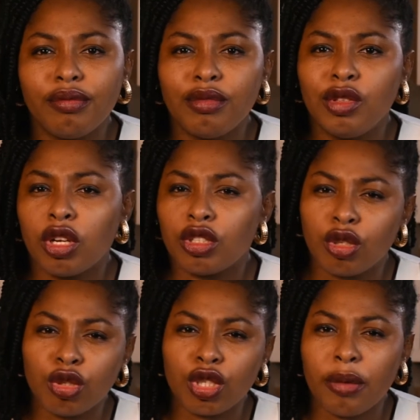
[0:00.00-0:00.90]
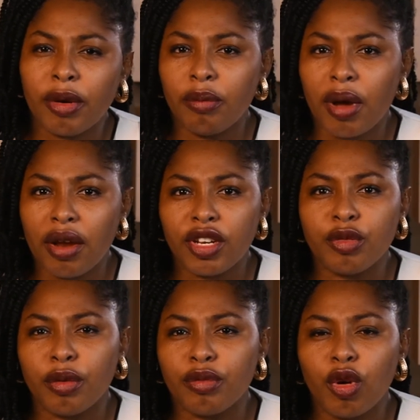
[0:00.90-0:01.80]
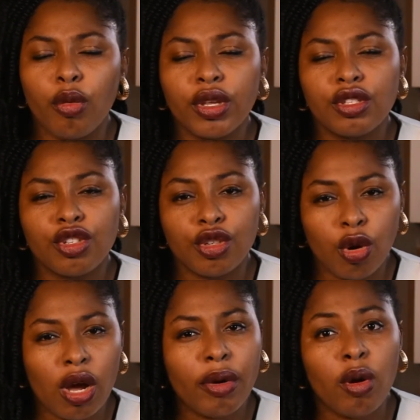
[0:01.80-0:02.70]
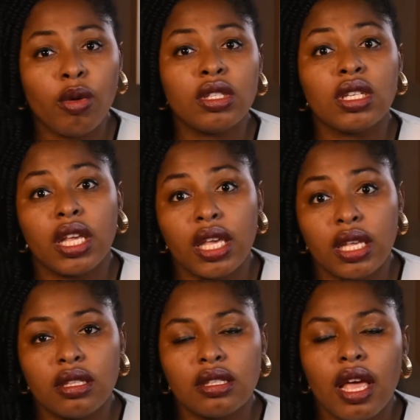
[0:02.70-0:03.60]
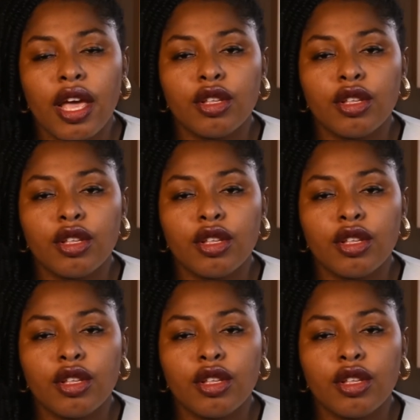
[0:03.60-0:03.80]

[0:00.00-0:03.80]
Not so sure about marriage, but I'm always sure about wanting kids.